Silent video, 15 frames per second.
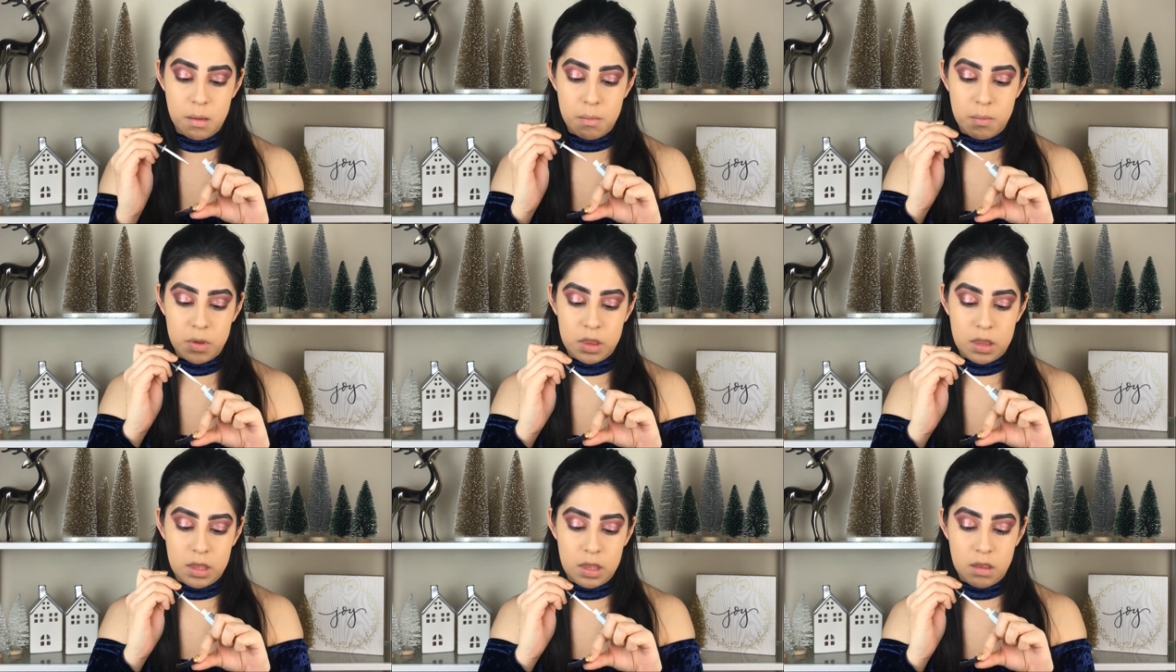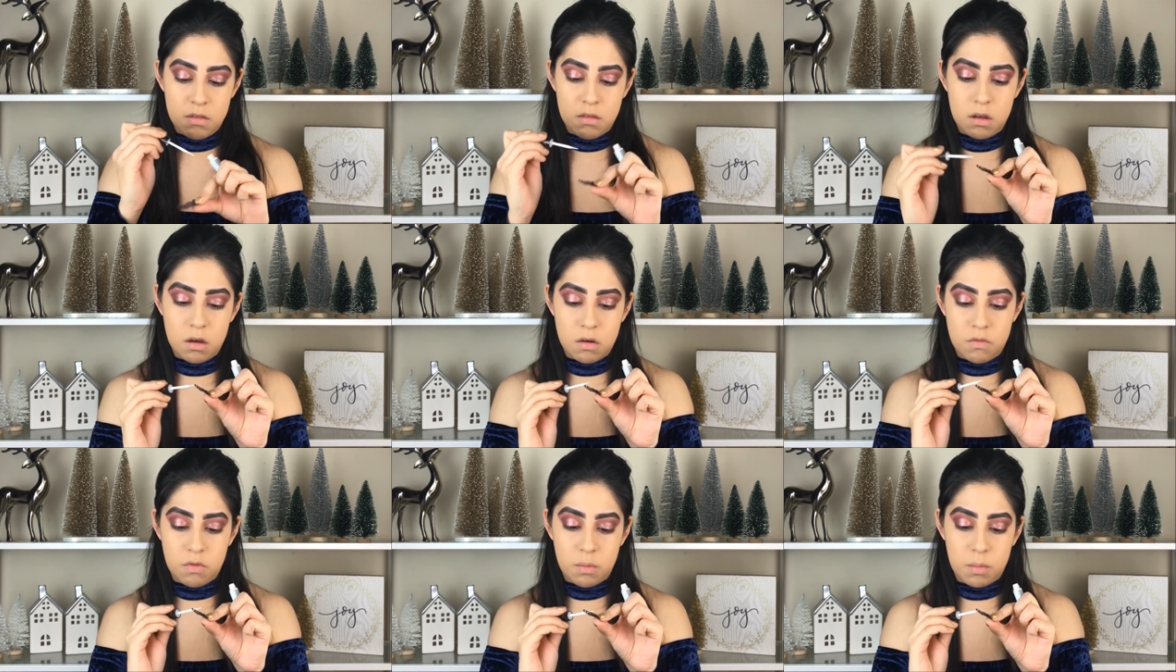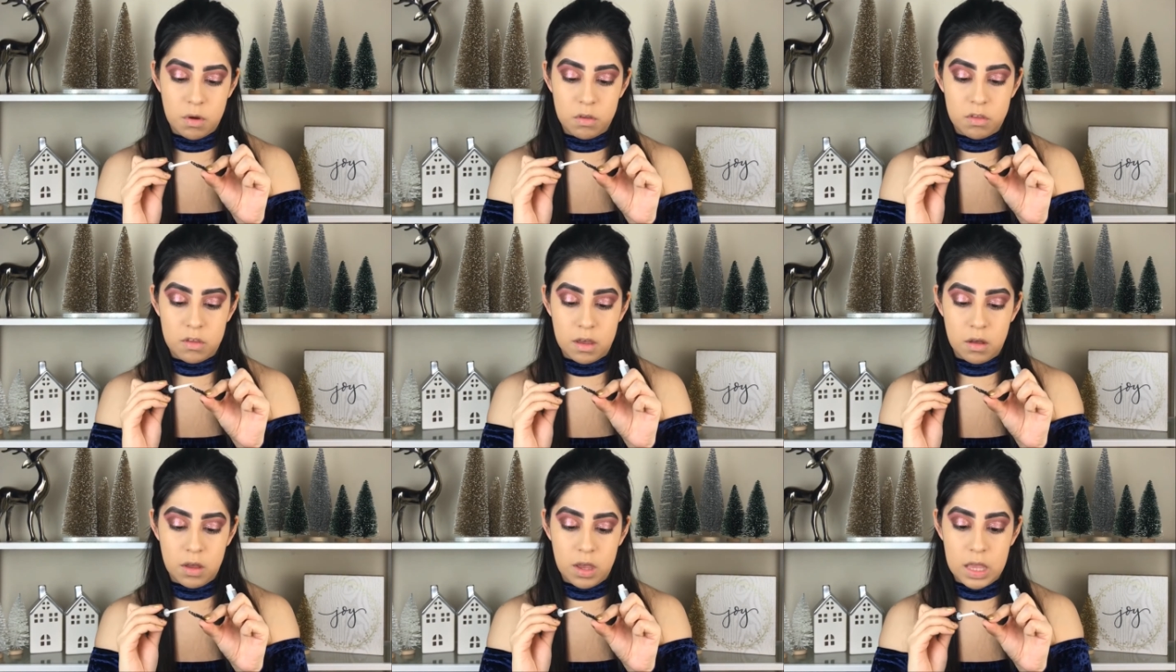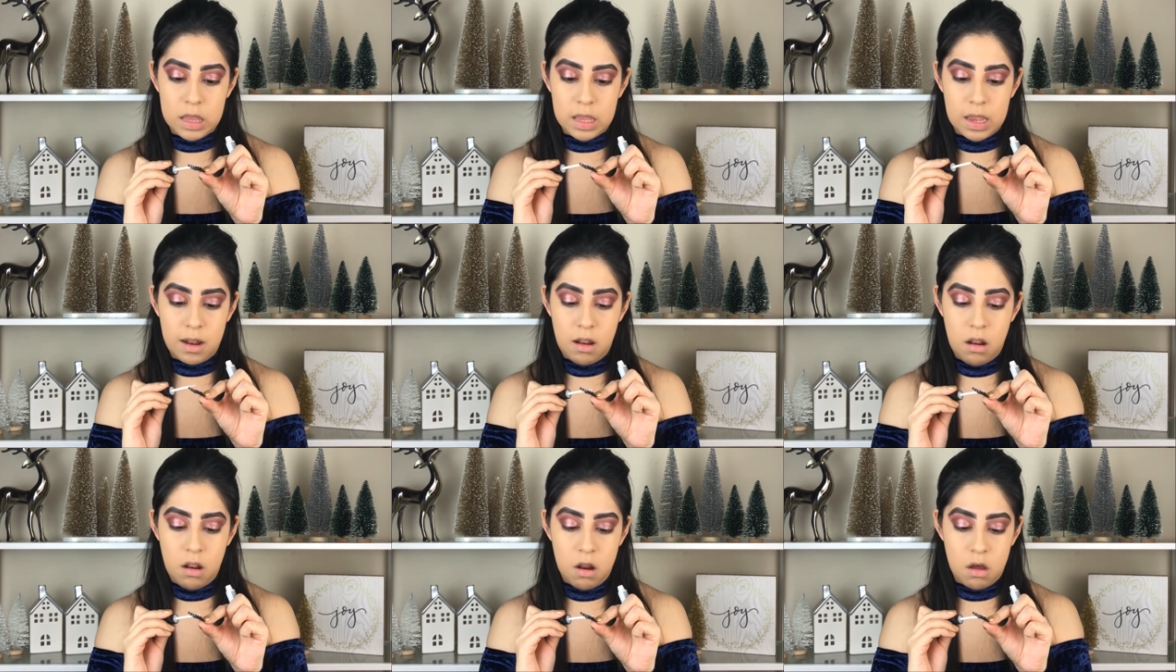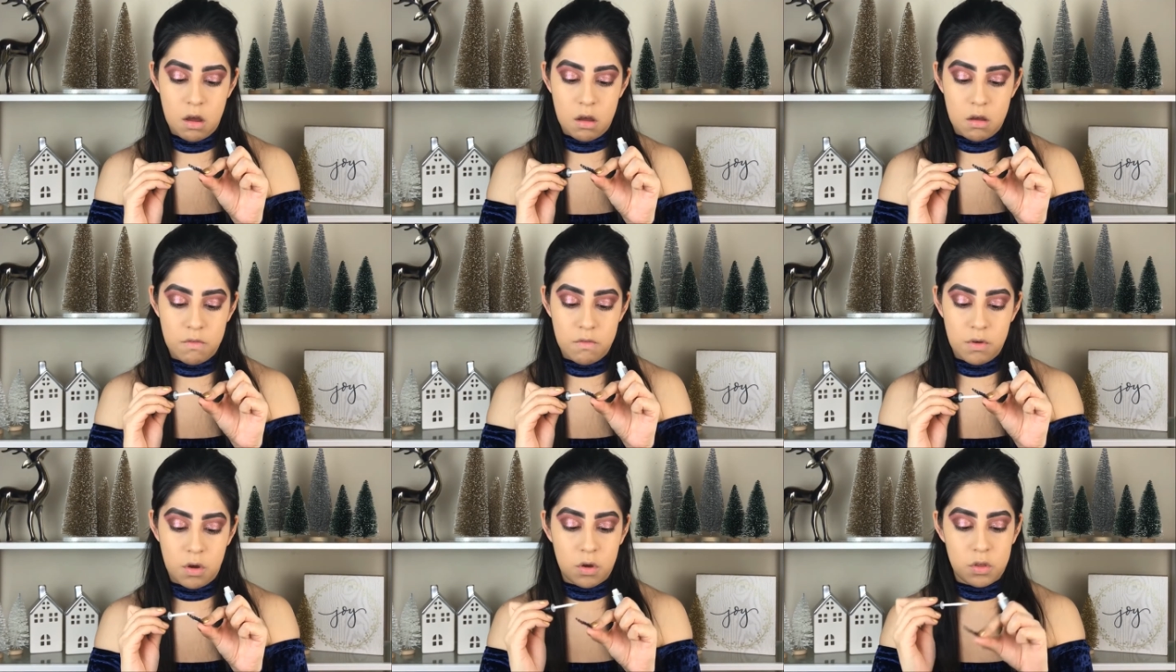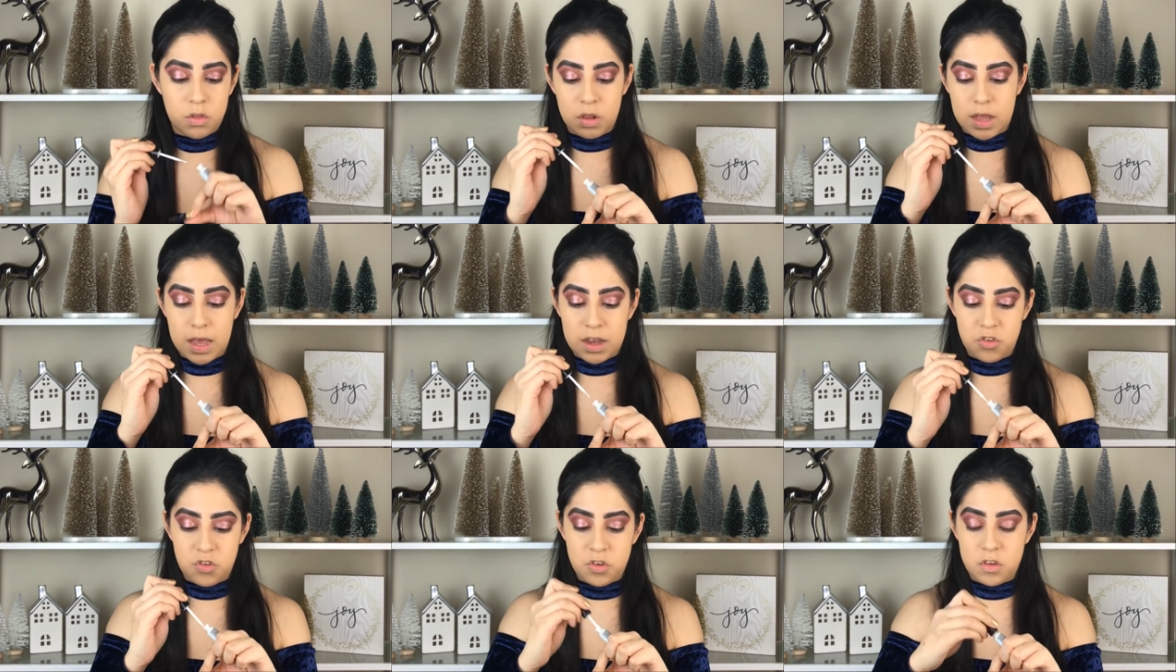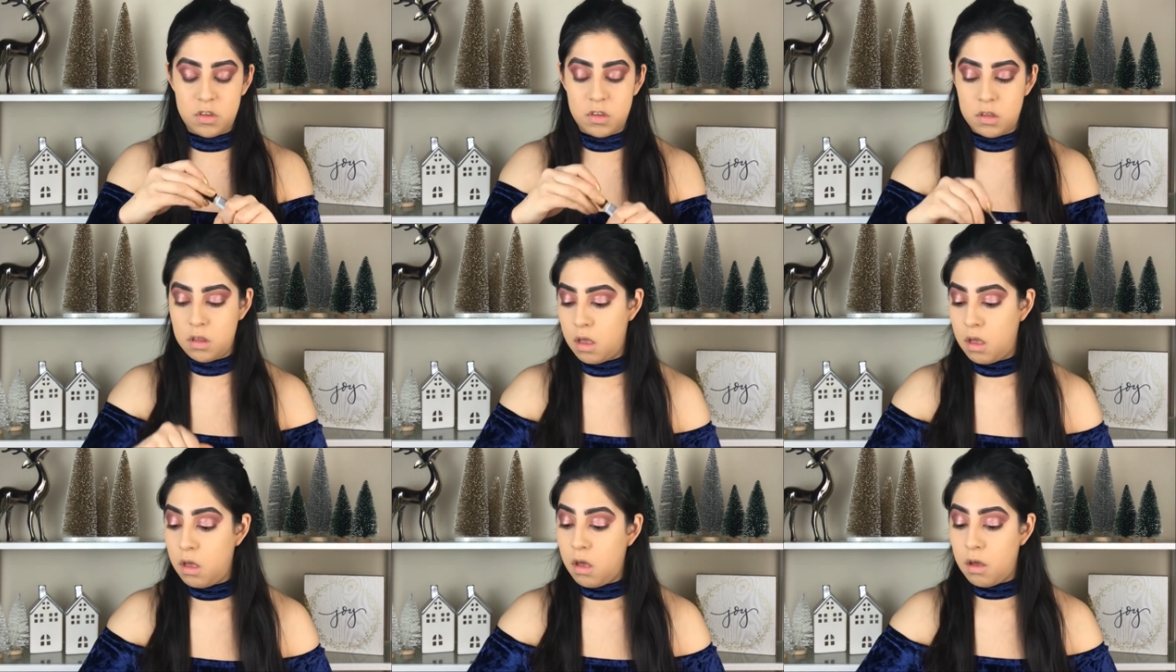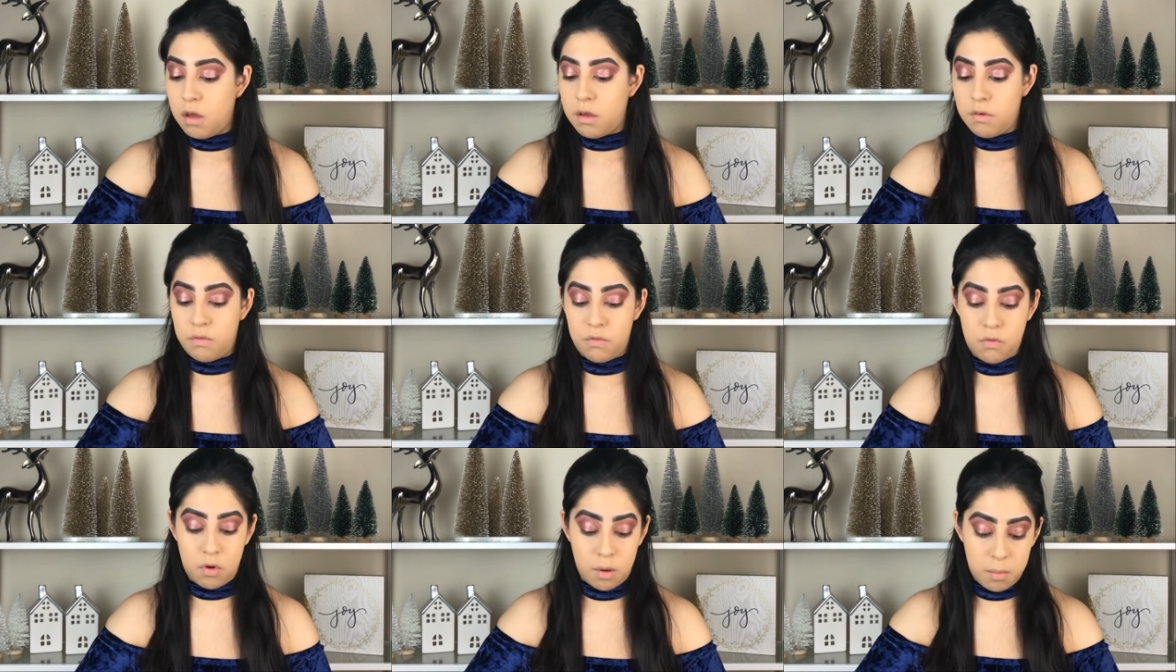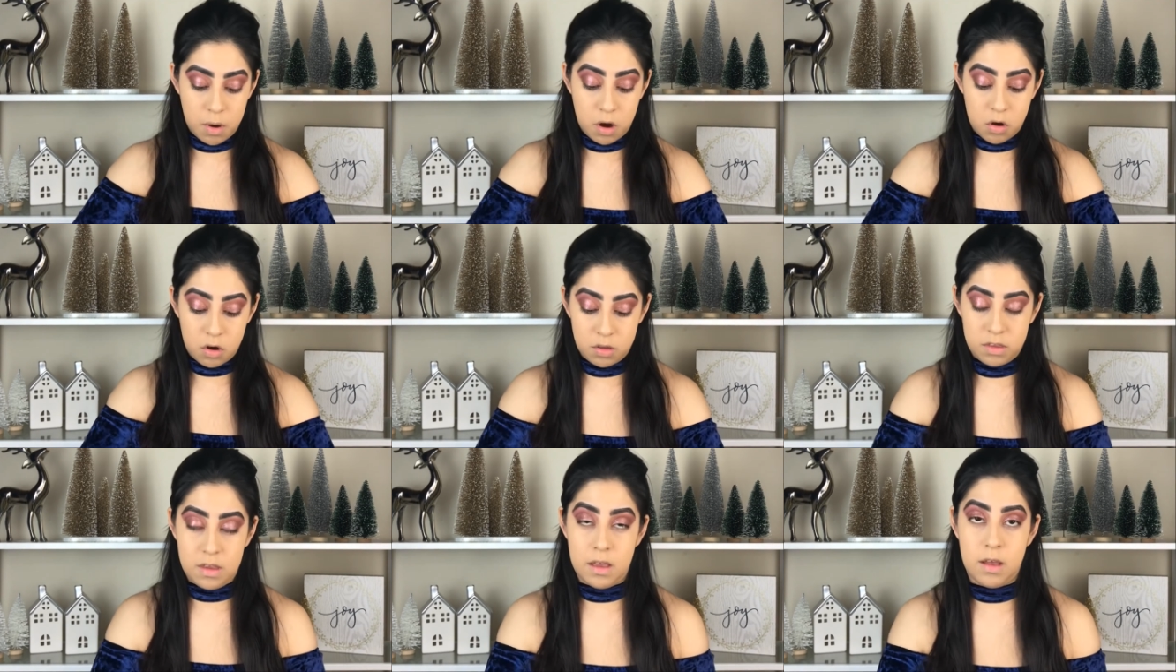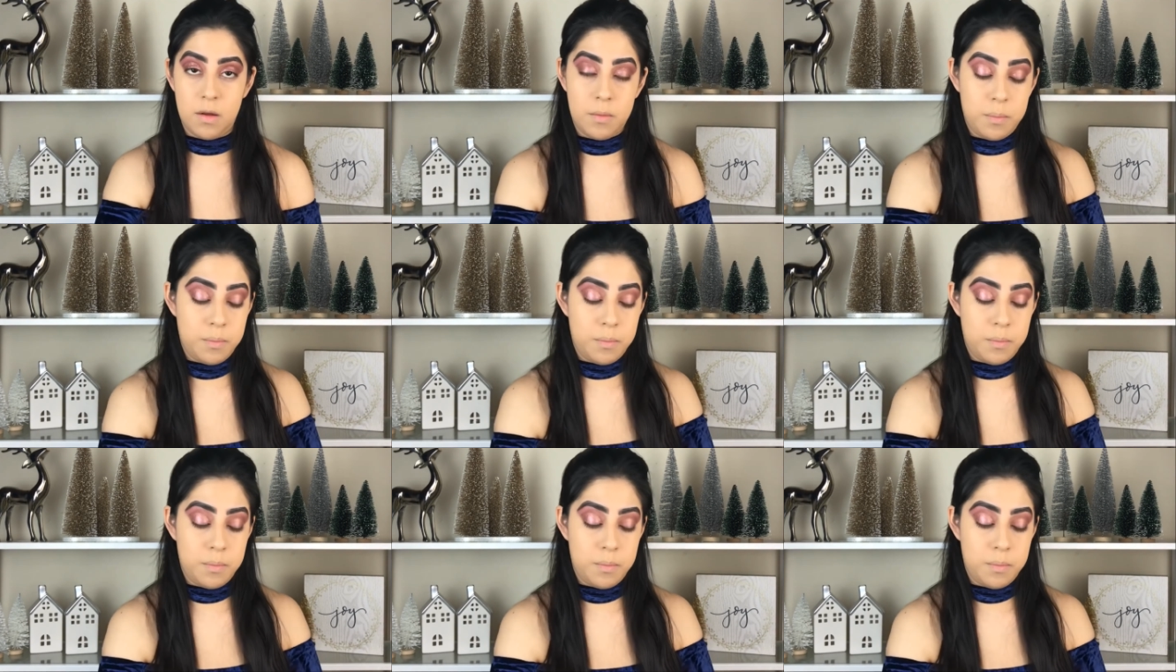But these are from Ardell, and I love all the lashes from Ardell.